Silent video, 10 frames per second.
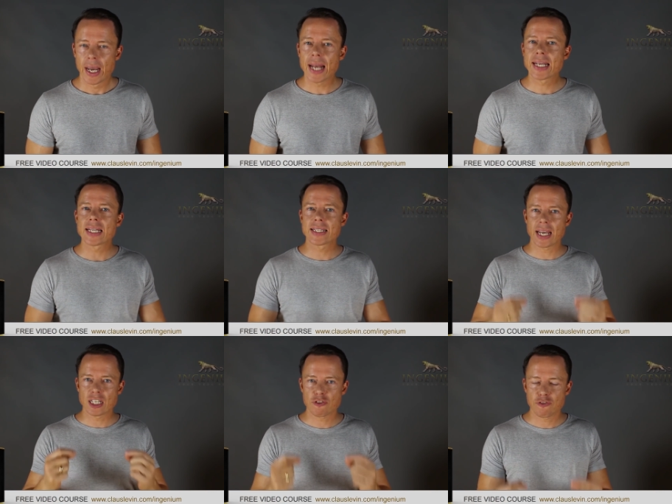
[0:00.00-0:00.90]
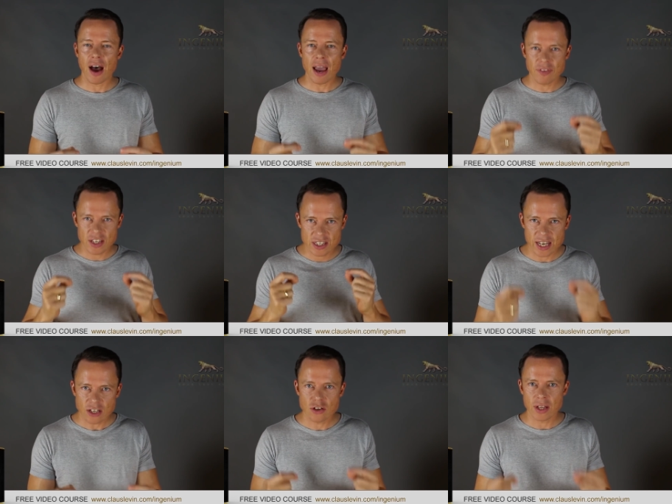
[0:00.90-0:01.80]
It contains 5
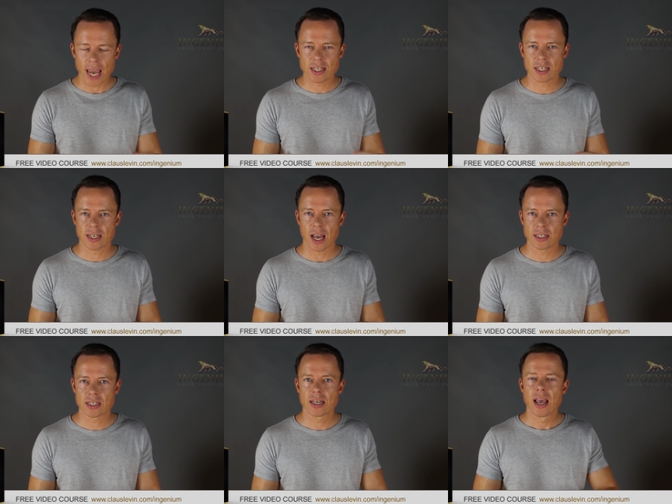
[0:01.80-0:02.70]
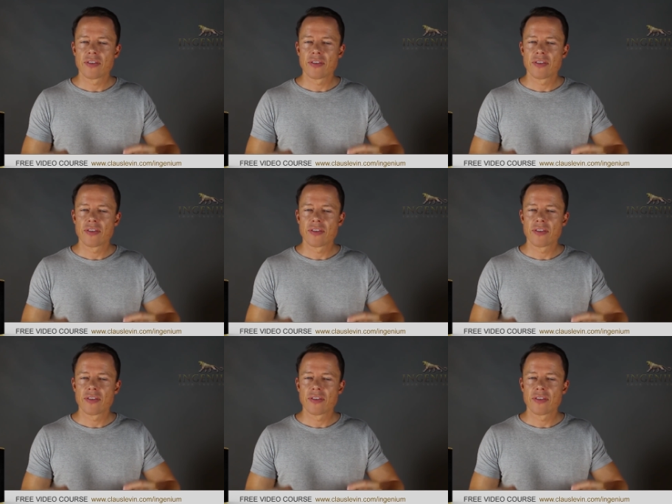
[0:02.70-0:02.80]
essential exercises